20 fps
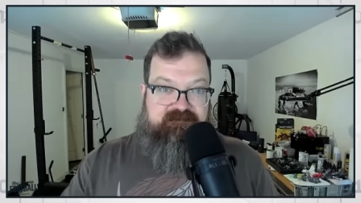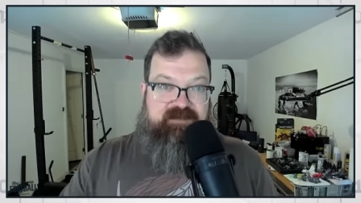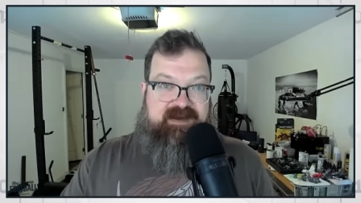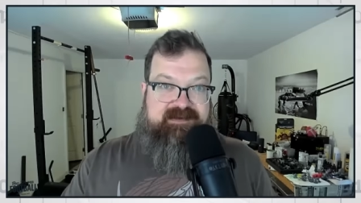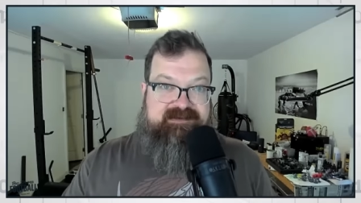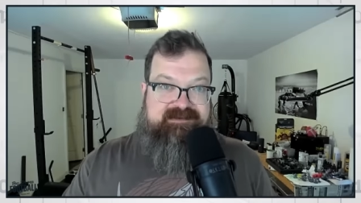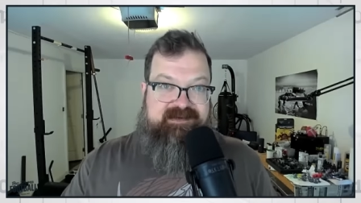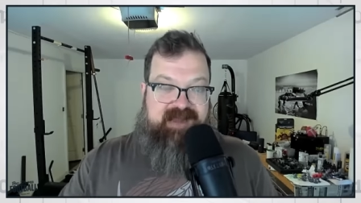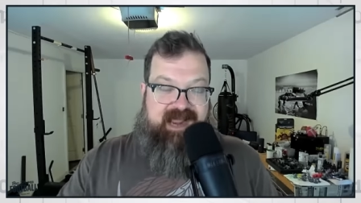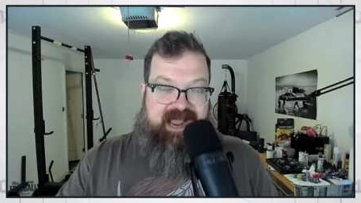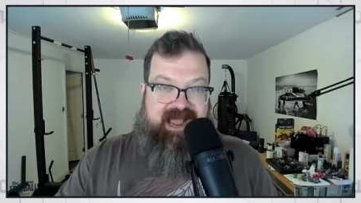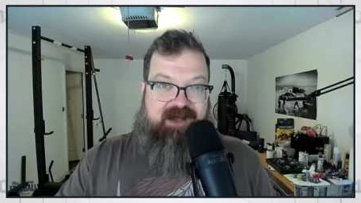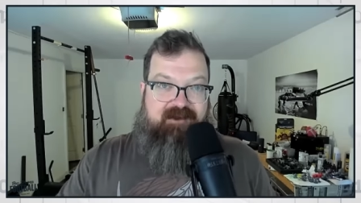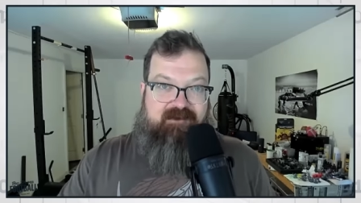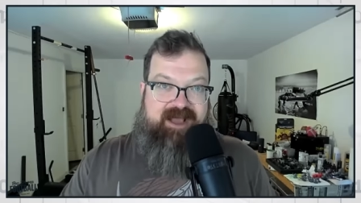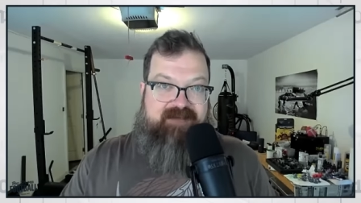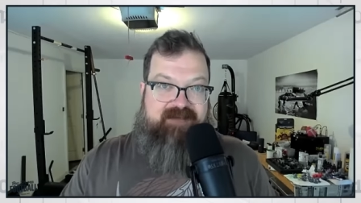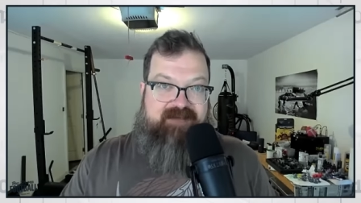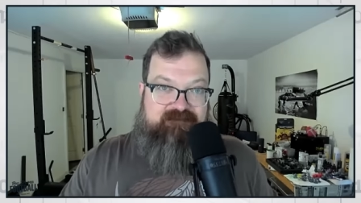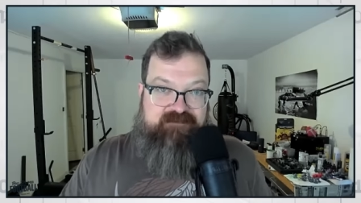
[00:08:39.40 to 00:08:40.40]
infecting how
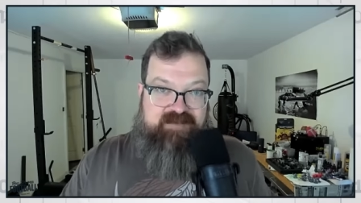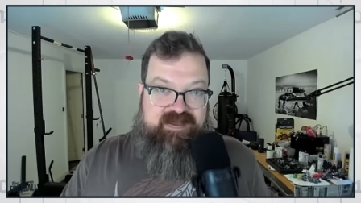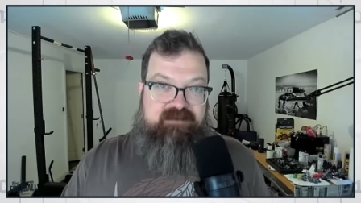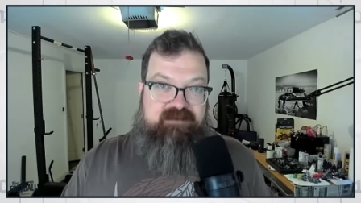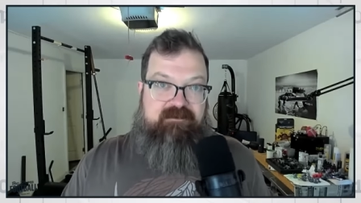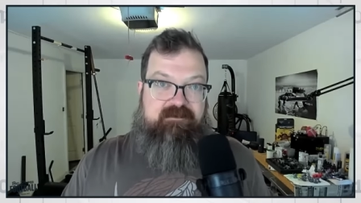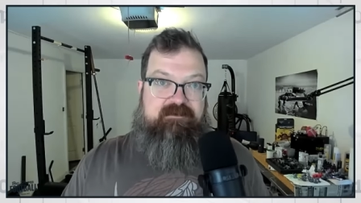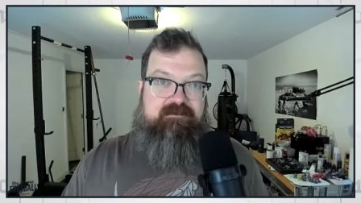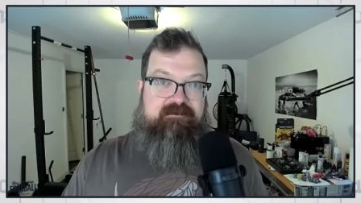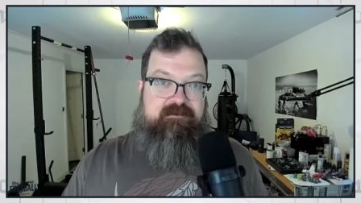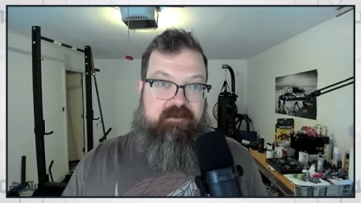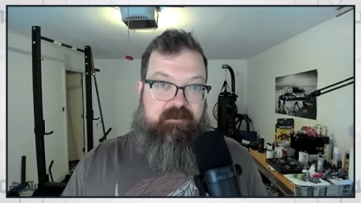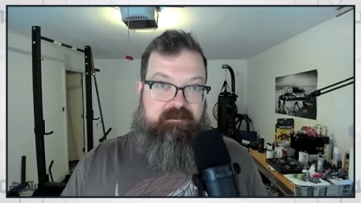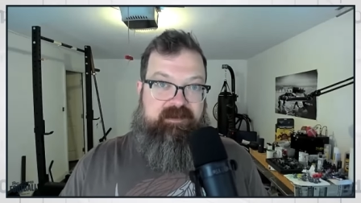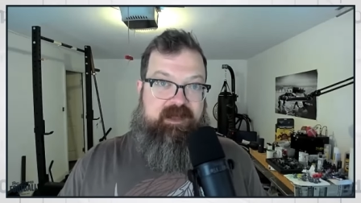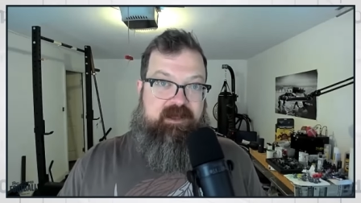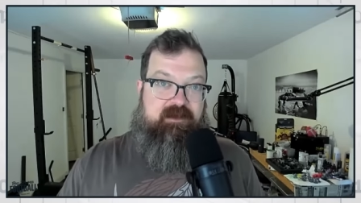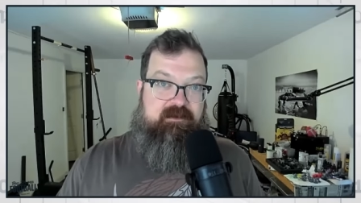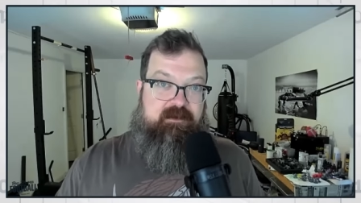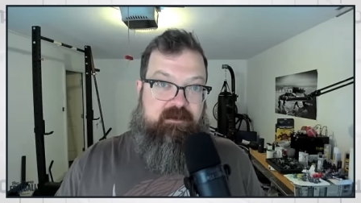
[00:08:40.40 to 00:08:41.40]
I feel
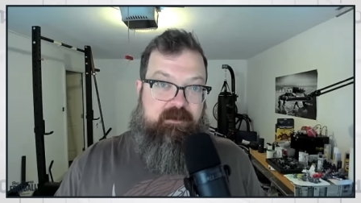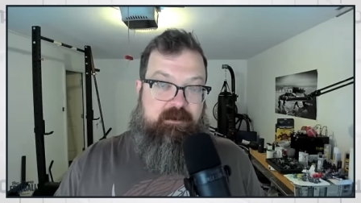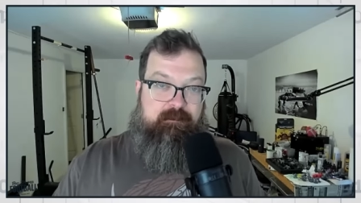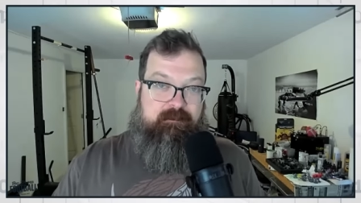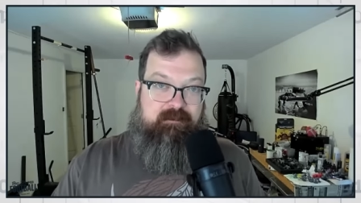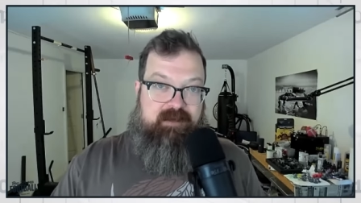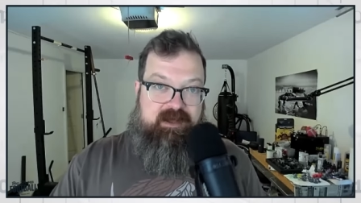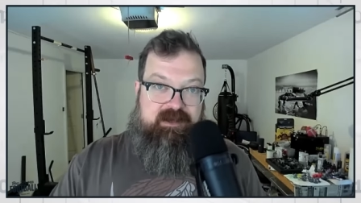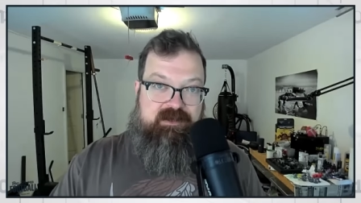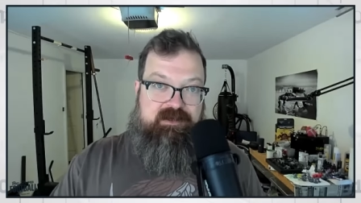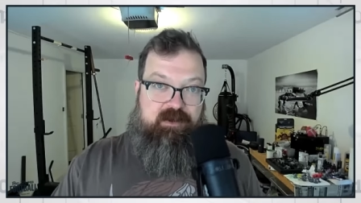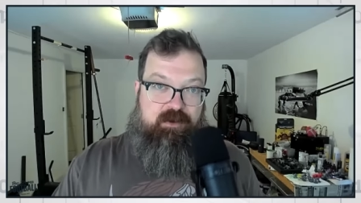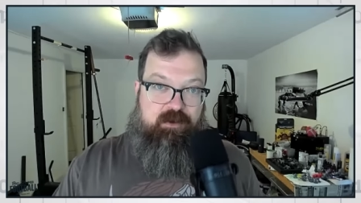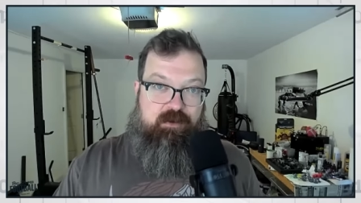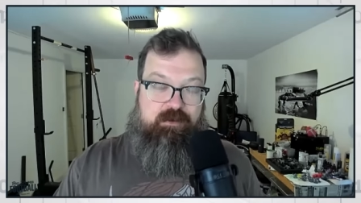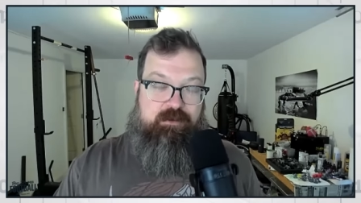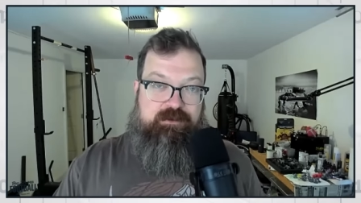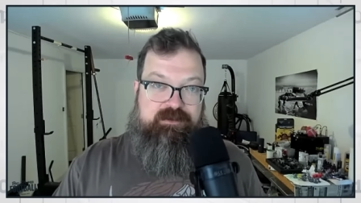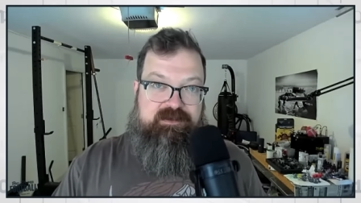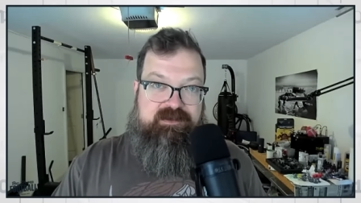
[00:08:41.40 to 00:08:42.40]
about my
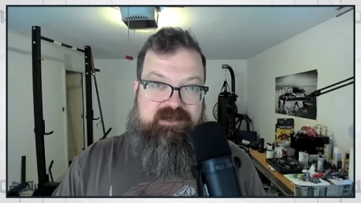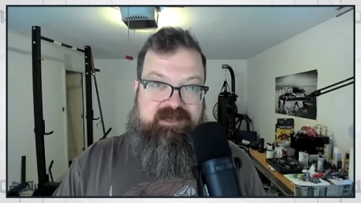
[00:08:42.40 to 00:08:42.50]
cold,